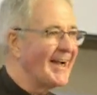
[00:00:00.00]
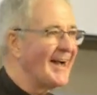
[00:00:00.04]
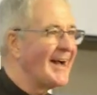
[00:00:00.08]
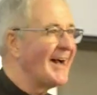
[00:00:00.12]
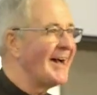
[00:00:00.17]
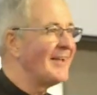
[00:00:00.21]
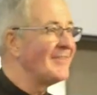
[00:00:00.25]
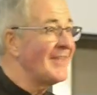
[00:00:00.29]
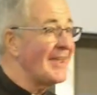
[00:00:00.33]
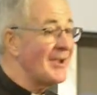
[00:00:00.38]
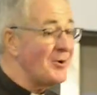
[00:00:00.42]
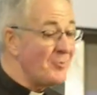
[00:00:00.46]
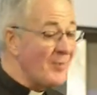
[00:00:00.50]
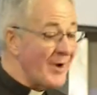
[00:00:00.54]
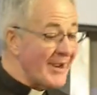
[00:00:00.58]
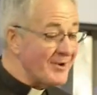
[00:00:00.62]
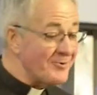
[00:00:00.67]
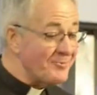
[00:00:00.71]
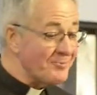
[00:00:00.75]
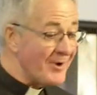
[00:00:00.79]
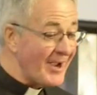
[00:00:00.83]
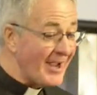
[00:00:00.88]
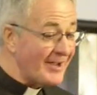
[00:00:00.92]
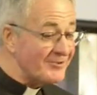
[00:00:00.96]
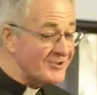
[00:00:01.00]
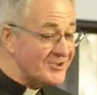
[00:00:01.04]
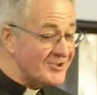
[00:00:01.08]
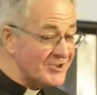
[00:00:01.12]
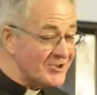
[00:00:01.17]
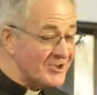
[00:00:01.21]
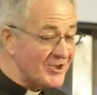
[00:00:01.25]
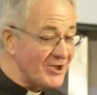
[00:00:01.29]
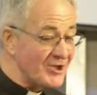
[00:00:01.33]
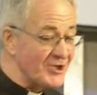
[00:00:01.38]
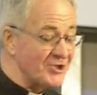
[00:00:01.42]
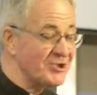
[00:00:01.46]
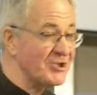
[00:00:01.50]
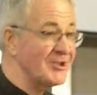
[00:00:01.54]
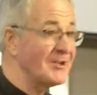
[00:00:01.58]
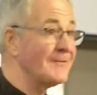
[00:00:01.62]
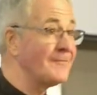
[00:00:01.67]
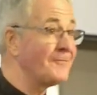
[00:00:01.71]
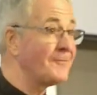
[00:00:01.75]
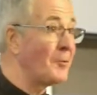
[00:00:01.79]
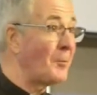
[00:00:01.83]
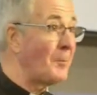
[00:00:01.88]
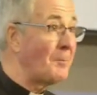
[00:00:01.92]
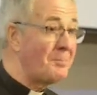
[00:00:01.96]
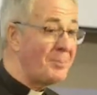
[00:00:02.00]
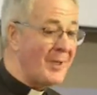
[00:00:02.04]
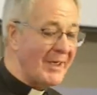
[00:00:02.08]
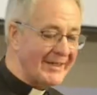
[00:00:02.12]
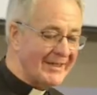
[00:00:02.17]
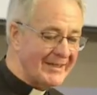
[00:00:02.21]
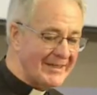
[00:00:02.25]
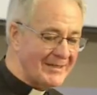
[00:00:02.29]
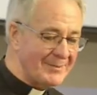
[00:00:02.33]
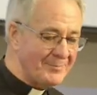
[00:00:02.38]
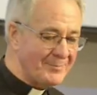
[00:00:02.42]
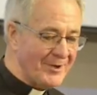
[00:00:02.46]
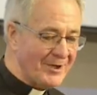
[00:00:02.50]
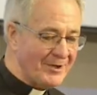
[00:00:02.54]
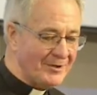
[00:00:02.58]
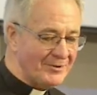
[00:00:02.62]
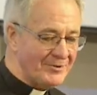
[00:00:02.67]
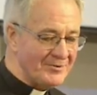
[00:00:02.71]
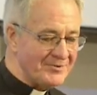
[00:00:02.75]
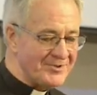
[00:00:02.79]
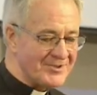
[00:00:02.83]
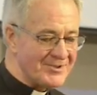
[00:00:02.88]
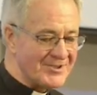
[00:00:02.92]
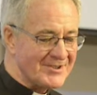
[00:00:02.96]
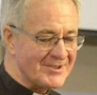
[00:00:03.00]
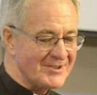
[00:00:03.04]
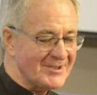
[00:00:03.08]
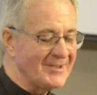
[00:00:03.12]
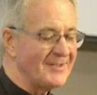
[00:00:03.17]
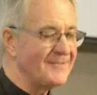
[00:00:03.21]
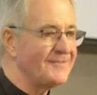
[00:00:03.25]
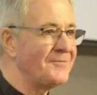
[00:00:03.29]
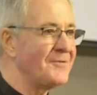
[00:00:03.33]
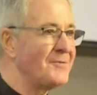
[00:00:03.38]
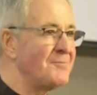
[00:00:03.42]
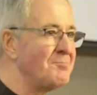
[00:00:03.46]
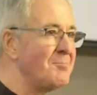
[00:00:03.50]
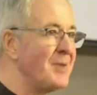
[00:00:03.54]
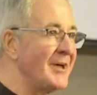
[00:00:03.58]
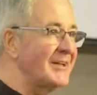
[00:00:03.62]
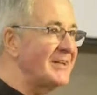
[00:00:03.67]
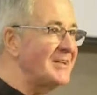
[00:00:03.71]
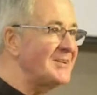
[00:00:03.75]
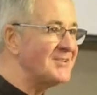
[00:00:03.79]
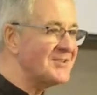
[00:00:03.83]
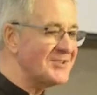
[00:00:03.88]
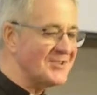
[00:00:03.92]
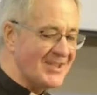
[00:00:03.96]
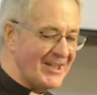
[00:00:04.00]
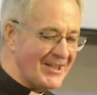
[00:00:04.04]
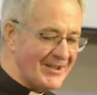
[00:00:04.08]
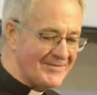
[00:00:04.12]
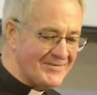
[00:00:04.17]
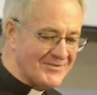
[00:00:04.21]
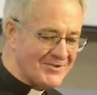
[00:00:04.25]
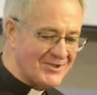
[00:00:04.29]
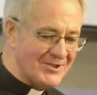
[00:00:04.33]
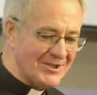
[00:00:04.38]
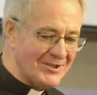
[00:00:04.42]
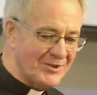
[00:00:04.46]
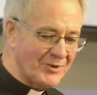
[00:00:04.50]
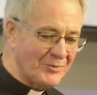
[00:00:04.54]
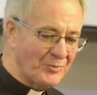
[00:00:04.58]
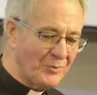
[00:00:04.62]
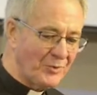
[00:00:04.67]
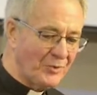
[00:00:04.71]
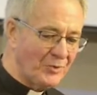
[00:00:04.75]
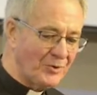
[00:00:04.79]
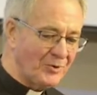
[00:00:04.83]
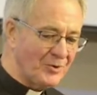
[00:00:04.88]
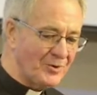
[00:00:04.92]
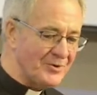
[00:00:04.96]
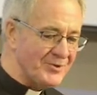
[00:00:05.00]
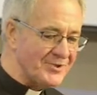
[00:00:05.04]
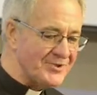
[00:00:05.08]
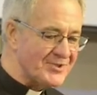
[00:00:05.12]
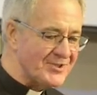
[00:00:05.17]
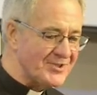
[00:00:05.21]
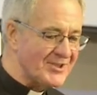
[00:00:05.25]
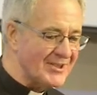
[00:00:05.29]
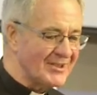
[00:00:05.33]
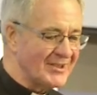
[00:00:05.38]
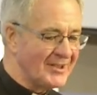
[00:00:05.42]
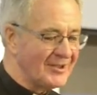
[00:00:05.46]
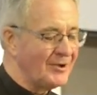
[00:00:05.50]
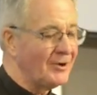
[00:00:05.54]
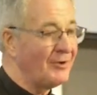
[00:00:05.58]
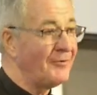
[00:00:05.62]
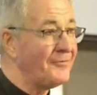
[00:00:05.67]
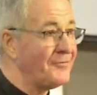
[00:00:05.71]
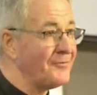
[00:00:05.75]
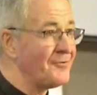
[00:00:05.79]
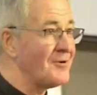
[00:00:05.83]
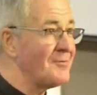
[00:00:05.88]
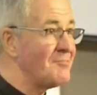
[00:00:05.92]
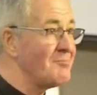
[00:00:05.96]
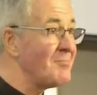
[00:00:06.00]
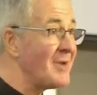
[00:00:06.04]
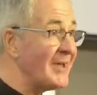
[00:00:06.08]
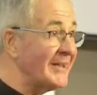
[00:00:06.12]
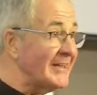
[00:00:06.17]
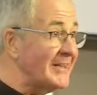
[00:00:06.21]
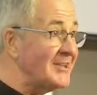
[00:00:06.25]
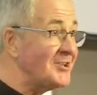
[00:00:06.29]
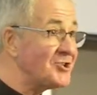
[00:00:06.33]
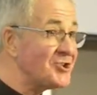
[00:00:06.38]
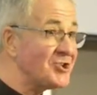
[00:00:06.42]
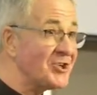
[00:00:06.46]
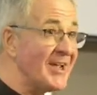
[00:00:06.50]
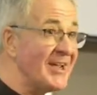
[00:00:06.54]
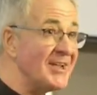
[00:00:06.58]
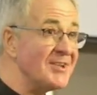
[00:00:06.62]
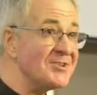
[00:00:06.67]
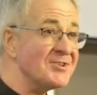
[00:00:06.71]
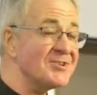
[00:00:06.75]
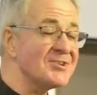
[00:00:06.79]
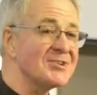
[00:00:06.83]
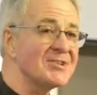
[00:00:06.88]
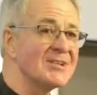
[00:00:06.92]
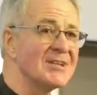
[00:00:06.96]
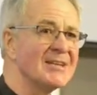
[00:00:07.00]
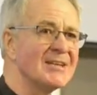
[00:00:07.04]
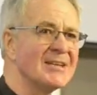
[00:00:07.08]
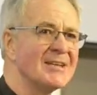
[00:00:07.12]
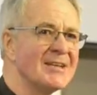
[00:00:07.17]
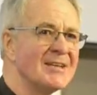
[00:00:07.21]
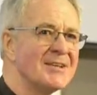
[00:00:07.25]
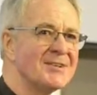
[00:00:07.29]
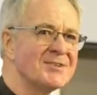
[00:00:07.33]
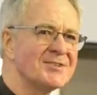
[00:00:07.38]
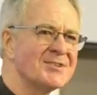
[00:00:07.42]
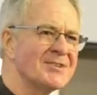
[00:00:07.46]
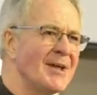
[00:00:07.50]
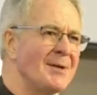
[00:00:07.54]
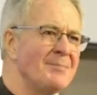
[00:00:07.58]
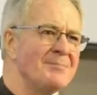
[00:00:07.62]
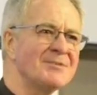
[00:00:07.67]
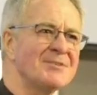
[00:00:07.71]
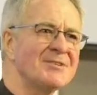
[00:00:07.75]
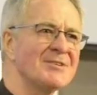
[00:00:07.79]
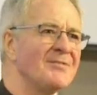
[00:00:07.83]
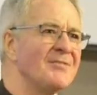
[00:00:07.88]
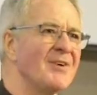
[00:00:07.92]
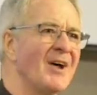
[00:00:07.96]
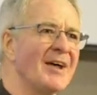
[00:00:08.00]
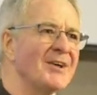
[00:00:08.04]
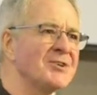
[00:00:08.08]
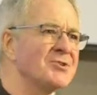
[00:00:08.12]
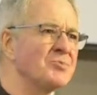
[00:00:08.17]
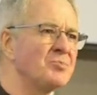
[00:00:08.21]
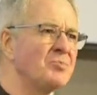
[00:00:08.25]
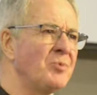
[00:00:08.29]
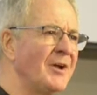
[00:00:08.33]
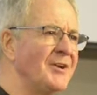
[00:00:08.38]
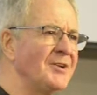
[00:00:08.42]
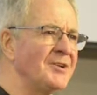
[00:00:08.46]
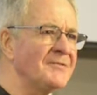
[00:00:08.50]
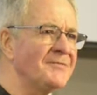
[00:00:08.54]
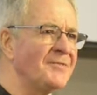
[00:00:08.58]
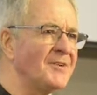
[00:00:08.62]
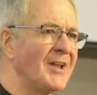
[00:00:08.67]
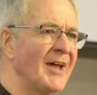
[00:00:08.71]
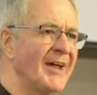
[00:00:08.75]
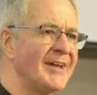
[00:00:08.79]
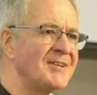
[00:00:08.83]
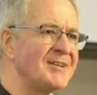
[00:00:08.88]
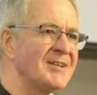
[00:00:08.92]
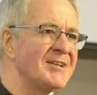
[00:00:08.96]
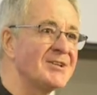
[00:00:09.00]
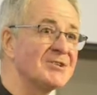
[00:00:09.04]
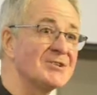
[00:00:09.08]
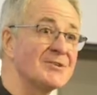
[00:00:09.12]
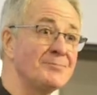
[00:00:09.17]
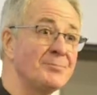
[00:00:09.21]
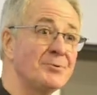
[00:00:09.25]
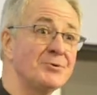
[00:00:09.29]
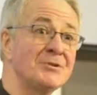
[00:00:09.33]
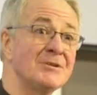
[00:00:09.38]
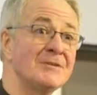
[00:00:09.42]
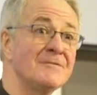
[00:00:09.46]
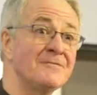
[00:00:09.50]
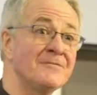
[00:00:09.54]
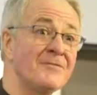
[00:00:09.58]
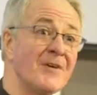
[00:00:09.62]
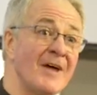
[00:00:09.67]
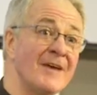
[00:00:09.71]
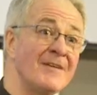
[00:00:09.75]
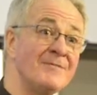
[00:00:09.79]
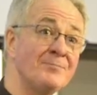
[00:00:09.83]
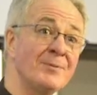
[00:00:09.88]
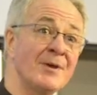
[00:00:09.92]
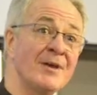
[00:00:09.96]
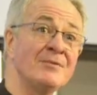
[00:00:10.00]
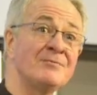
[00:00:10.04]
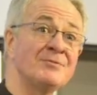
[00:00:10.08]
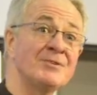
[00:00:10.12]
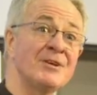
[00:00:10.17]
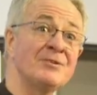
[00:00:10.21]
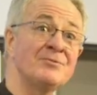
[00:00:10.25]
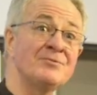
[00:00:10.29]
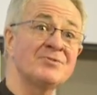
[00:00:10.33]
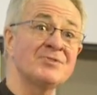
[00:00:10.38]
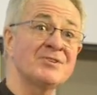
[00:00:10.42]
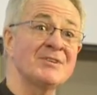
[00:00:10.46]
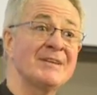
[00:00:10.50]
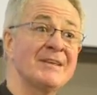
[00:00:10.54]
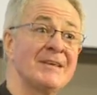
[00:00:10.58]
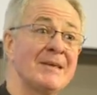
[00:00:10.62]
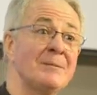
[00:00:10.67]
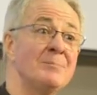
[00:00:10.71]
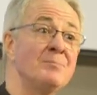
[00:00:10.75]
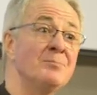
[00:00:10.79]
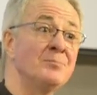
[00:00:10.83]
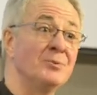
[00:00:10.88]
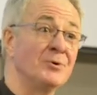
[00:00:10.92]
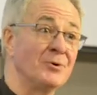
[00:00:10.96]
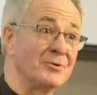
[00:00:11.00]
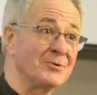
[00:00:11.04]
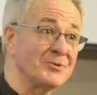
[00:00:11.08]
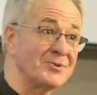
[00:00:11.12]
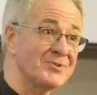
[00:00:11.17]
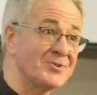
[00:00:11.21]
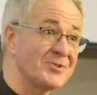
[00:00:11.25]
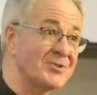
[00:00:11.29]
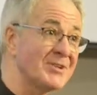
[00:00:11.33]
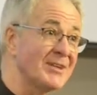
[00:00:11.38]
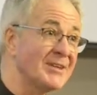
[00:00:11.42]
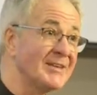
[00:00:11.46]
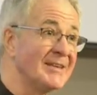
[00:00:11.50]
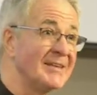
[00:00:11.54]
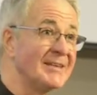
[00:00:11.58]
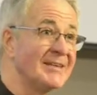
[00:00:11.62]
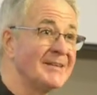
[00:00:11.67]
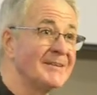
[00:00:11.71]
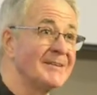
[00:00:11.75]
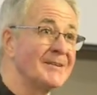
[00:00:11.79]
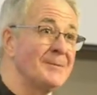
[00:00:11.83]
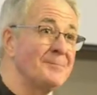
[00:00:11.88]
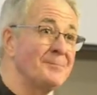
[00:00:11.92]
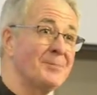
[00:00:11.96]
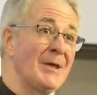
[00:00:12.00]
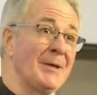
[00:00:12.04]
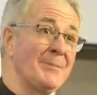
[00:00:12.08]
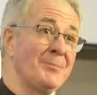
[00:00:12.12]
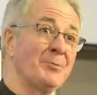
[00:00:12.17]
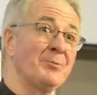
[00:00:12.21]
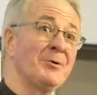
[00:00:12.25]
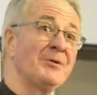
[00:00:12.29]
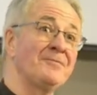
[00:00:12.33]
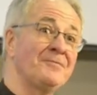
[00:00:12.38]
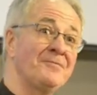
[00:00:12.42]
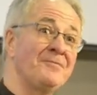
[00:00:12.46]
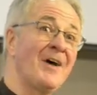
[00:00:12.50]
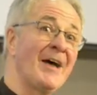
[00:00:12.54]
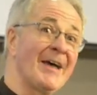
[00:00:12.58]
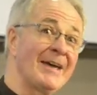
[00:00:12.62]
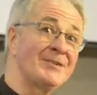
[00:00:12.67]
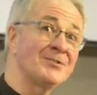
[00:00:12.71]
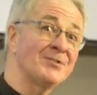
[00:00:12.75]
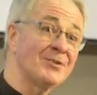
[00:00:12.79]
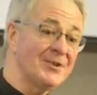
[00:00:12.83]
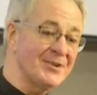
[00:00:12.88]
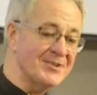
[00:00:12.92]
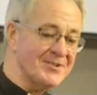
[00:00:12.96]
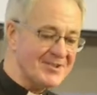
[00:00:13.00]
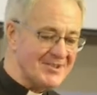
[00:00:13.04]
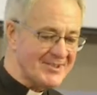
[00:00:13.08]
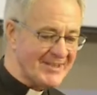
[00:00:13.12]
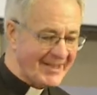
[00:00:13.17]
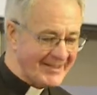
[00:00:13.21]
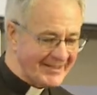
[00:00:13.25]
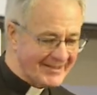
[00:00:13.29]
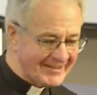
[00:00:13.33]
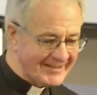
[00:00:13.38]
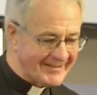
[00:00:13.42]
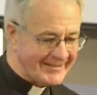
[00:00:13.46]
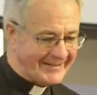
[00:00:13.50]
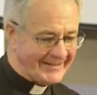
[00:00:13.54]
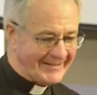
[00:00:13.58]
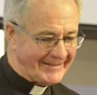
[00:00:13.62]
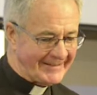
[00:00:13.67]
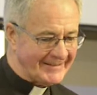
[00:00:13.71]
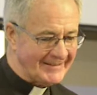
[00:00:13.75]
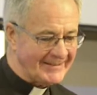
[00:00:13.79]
And they went round searching for begging bowls, for money safes in the walls, or for a money chest. Some devised wonderful ideas of putting £5 notes in hymn books that people would find on a Sunday.